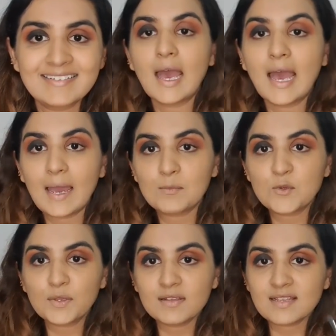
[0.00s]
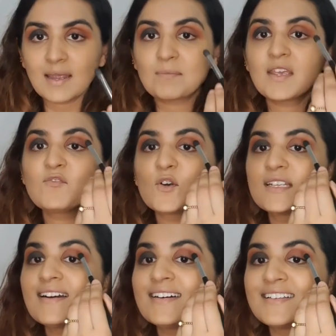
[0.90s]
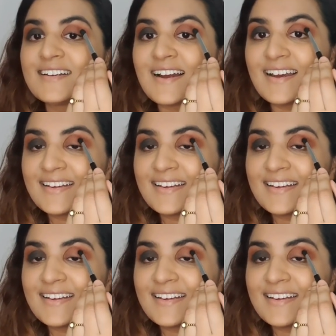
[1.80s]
I'm doing the same thing for the other eye.